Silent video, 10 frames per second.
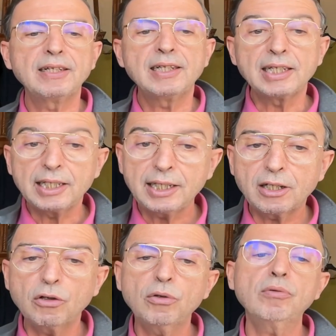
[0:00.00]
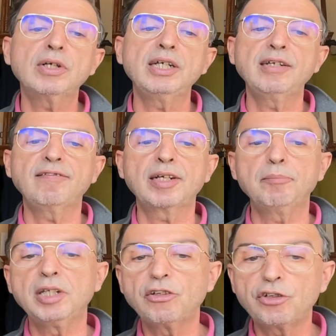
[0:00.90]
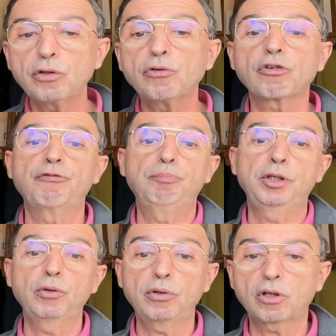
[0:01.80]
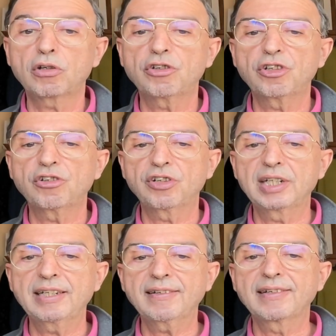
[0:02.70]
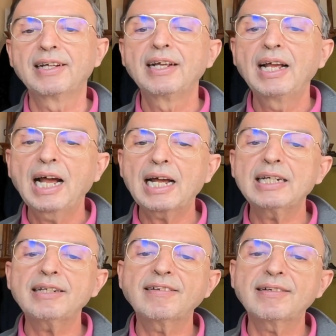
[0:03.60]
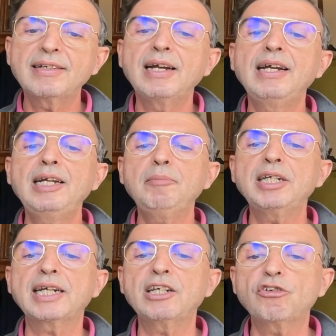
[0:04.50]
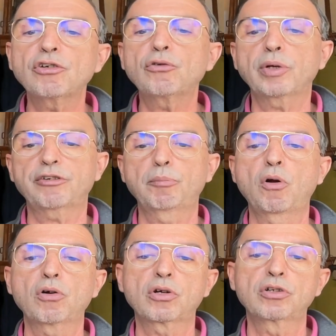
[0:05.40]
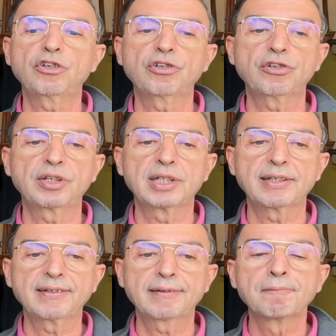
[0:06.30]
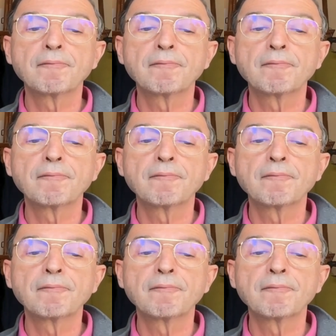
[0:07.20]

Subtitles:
The ego is the misuse of pure consciousness and its limitation to a small consciousness.